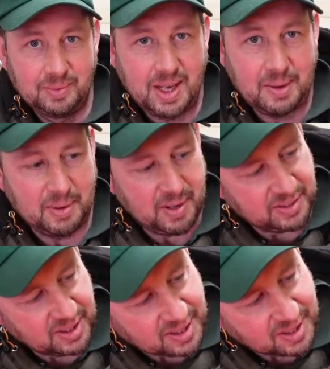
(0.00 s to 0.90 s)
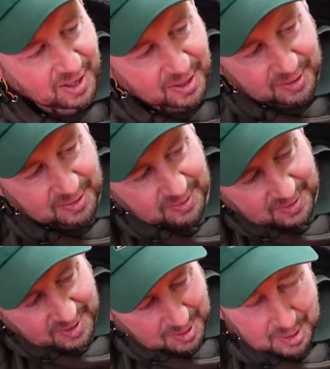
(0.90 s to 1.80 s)
Now we're at the
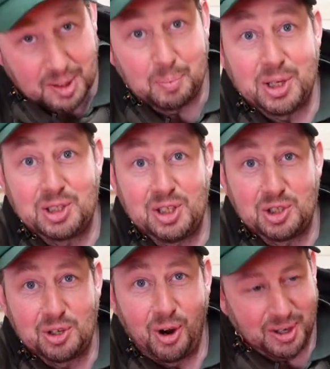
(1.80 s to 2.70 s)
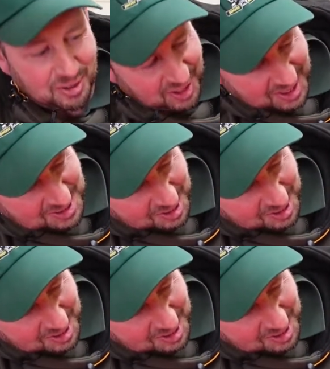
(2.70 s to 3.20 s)
business side of things.